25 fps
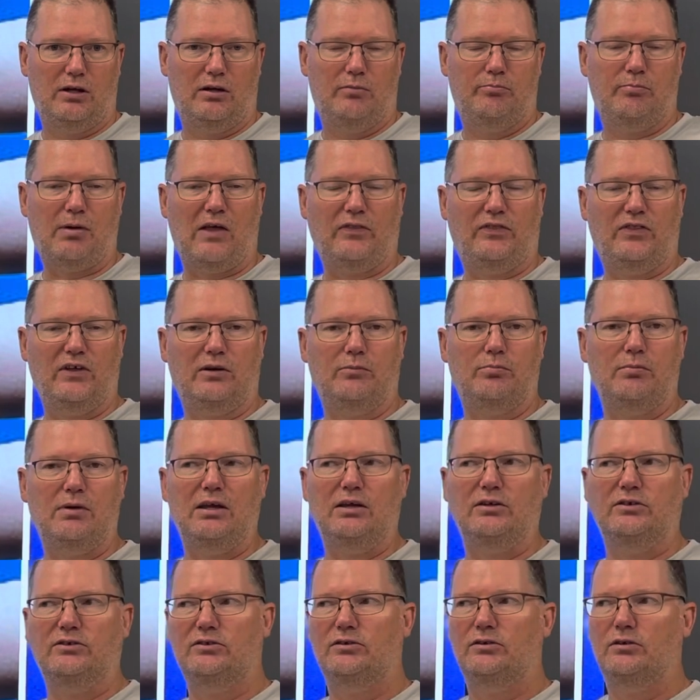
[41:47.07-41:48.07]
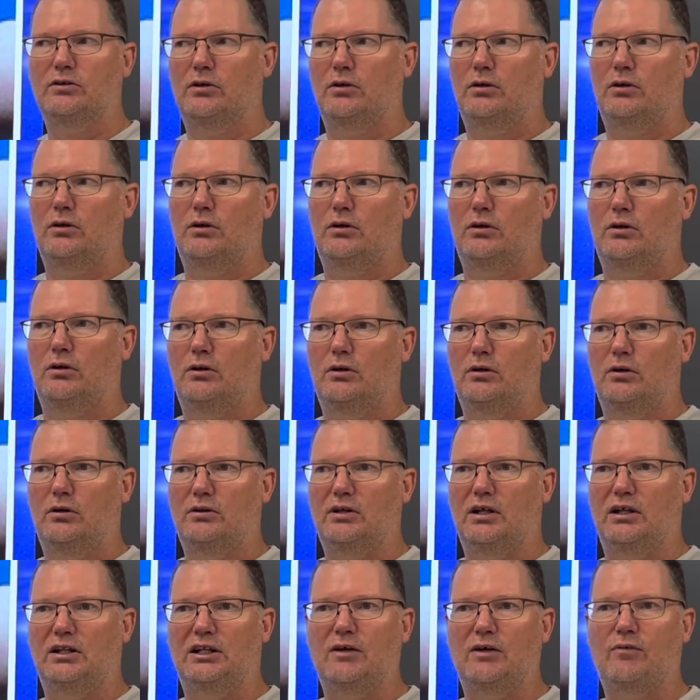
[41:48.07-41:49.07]
Benthic means
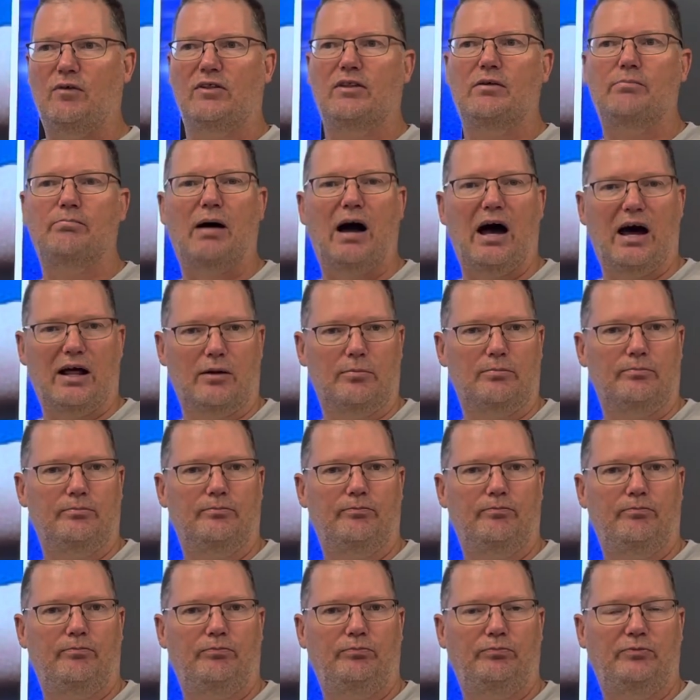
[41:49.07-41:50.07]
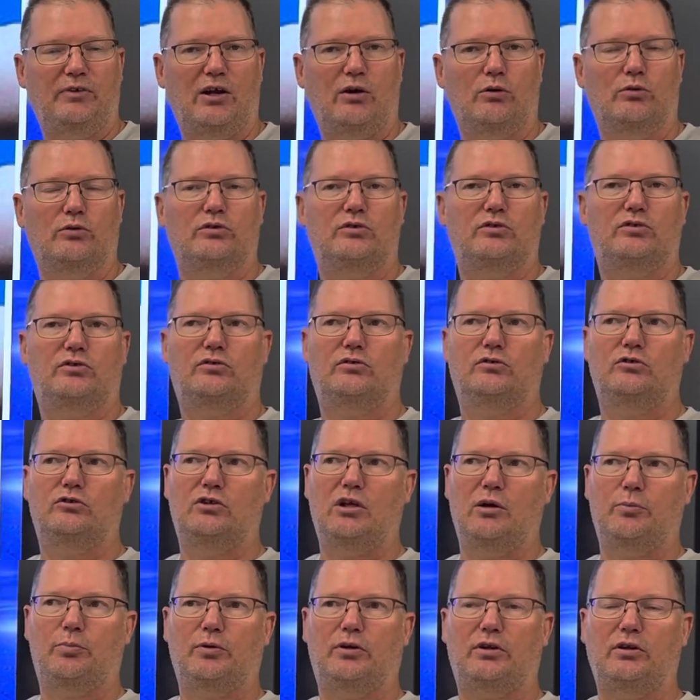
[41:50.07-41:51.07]
they live on the bottom. They don't
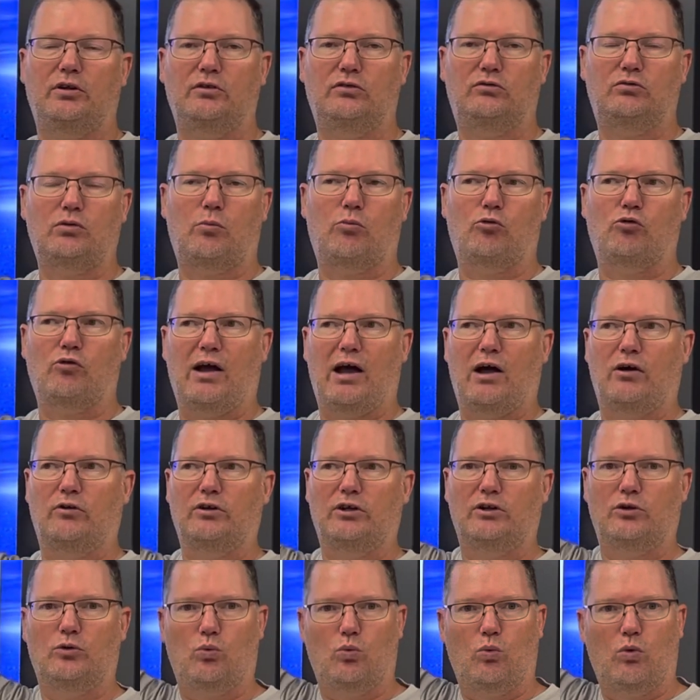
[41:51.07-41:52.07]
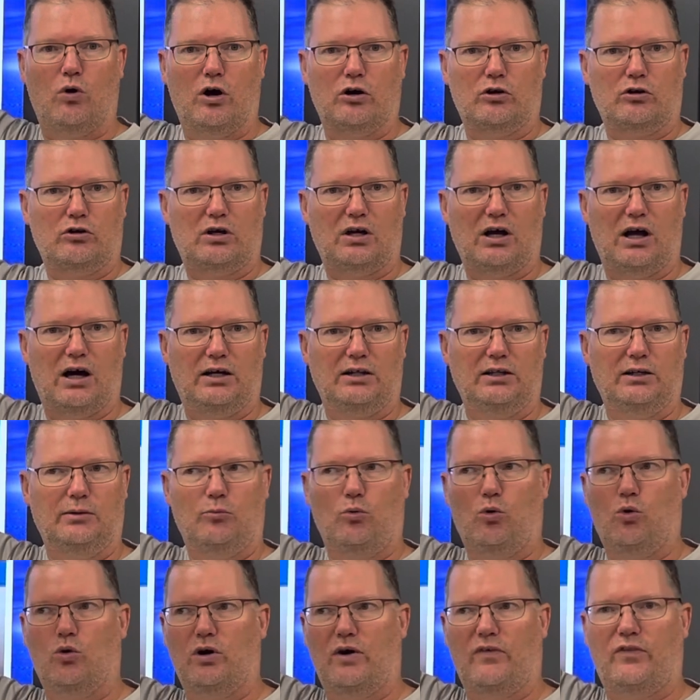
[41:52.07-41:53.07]
typically swim around in the water column
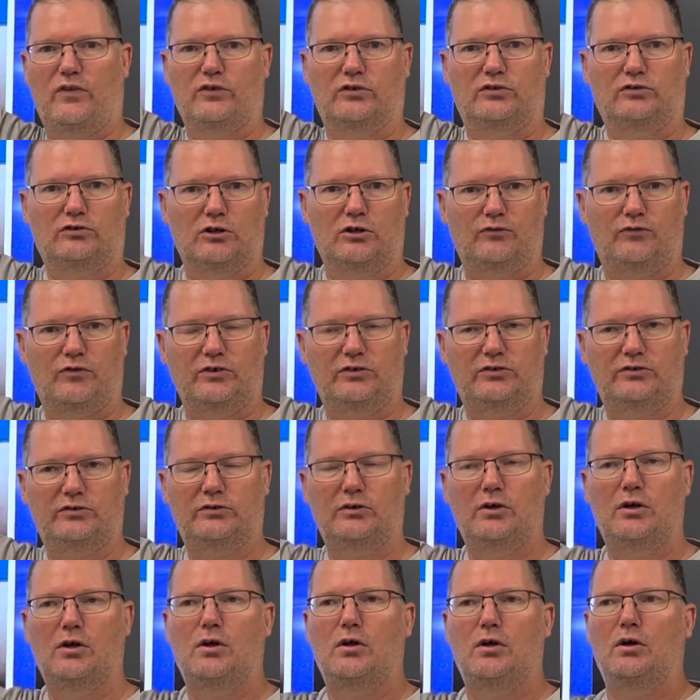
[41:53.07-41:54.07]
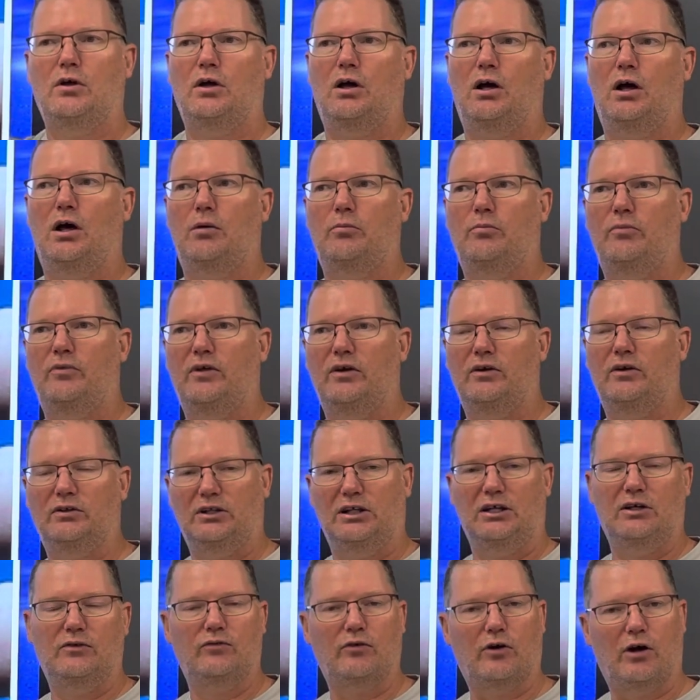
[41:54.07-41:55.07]
or at the surface. Um, they
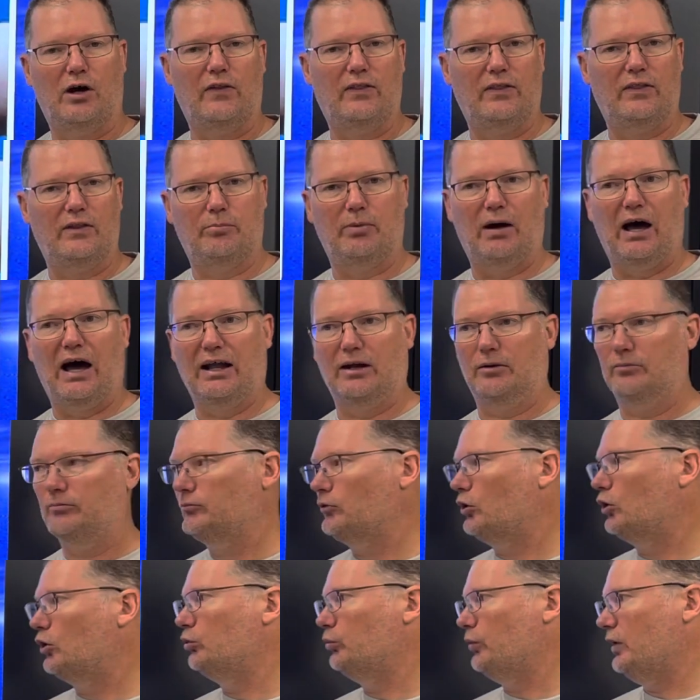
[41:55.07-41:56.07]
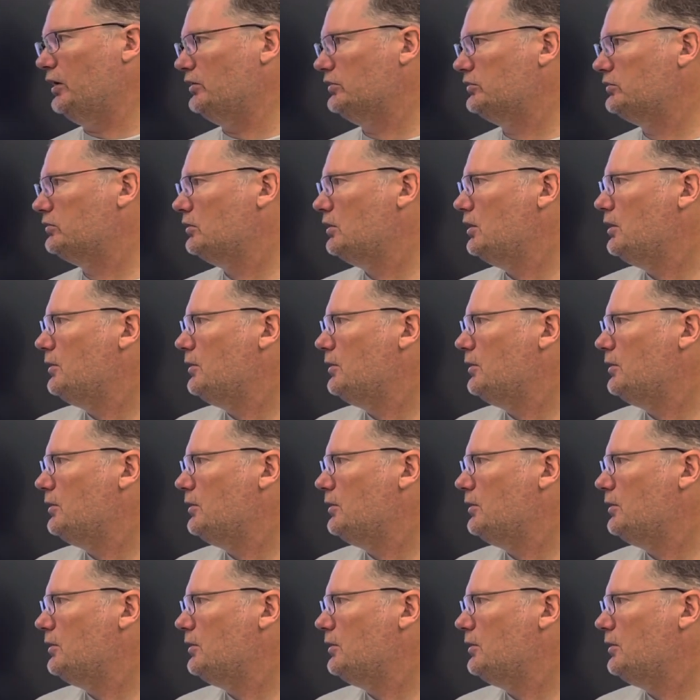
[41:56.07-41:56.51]
live on the bottom always.